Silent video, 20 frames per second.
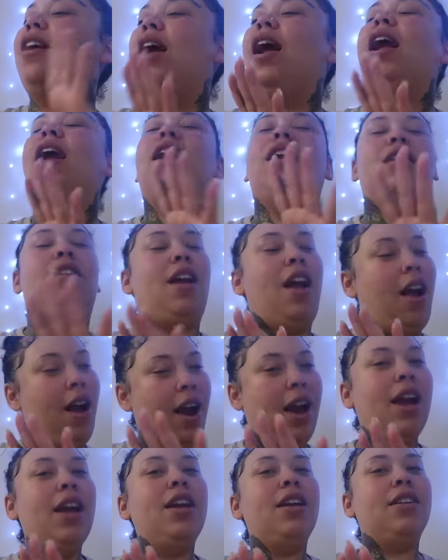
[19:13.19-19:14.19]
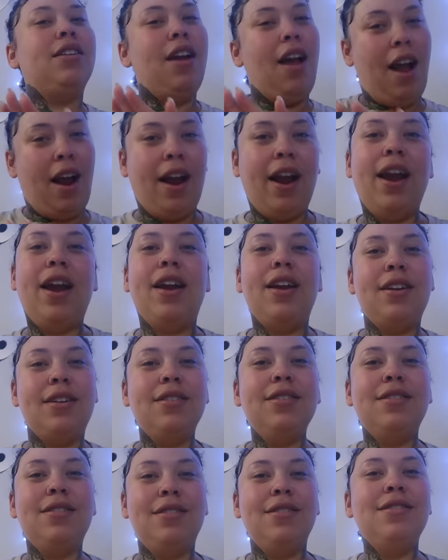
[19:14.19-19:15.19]
all right, all right, all right.
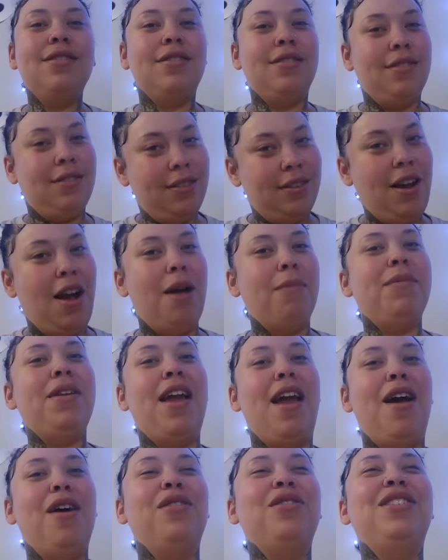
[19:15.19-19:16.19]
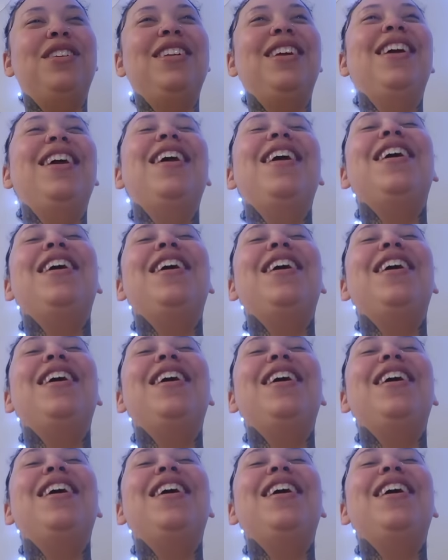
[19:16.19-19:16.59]
Calm down.